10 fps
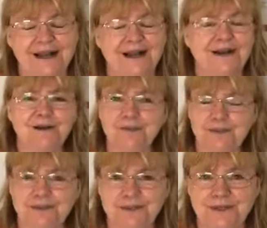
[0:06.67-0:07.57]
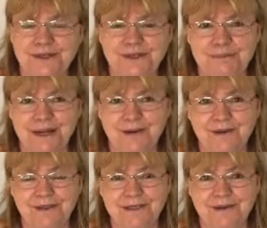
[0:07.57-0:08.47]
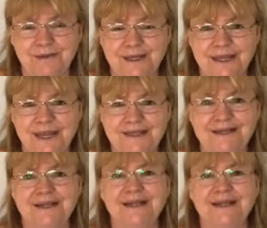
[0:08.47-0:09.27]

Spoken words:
I hope you enjoyed the bank holiday weekend.